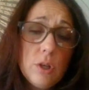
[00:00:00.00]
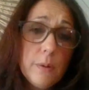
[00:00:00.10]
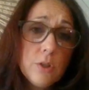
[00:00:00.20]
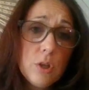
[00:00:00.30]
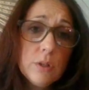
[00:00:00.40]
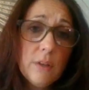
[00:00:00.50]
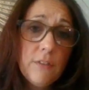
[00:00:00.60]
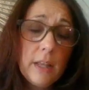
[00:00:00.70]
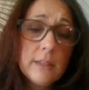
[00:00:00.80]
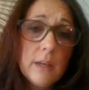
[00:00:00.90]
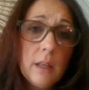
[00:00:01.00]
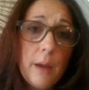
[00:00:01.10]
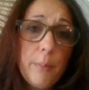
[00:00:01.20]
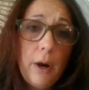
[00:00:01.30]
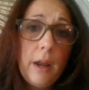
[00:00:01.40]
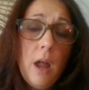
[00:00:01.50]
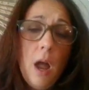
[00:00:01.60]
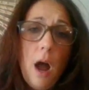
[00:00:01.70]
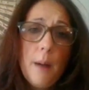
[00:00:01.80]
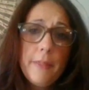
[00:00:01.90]
to you is to use the Valencia library.
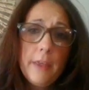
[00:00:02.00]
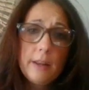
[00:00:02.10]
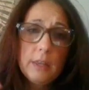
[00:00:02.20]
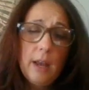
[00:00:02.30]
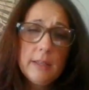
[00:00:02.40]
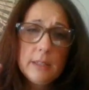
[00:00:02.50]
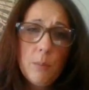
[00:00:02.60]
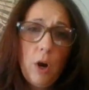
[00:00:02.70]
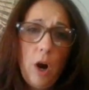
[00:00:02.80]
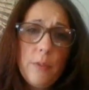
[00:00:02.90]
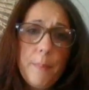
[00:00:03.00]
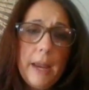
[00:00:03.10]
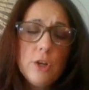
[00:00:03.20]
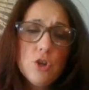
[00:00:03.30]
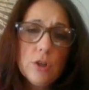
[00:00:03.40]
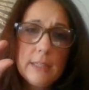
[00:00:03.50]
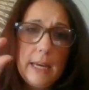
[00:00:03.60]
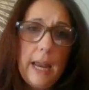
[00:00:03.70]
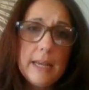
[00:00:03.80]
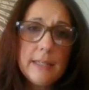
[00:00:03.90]
And then at somewhere on the page, you'll
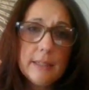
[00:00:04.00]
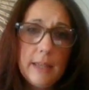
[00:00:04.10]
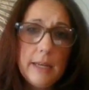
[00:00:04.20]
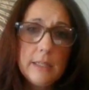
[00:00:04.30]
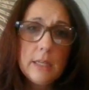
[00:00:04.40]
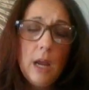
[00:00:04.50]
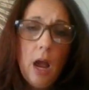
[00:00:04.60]
see a cite